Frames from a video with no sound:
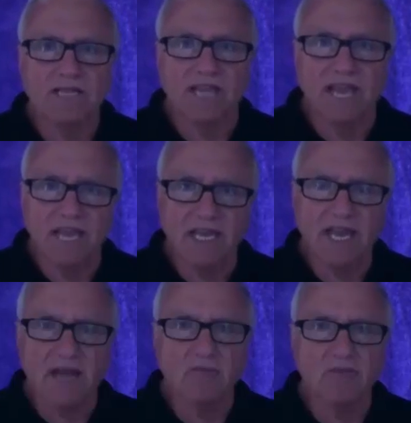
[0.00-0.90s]
Taking
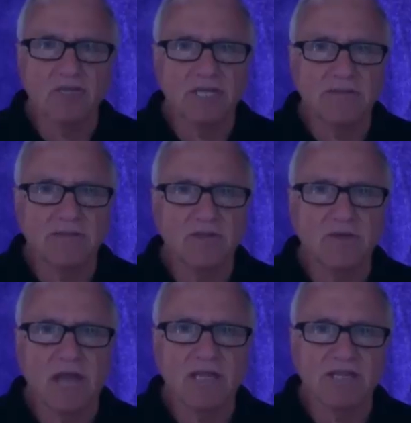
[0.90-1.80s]
down regimes
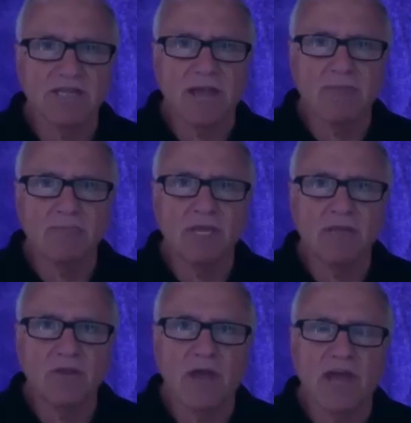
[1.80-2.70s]
does not
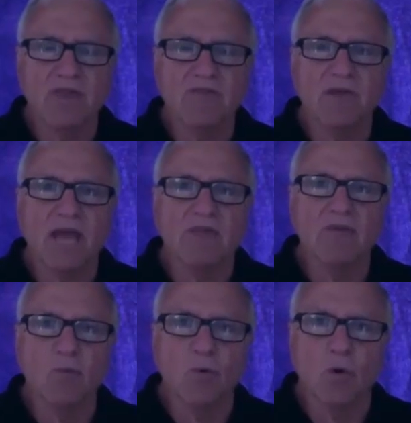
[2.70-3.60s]
mean you have to have
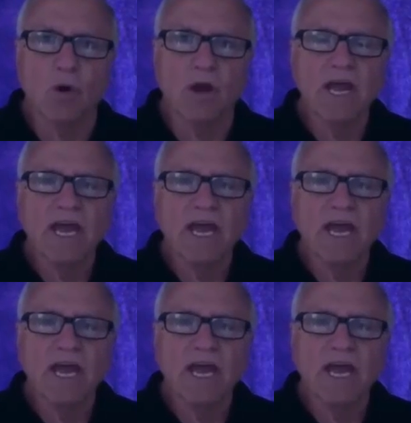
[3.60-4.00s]
a war.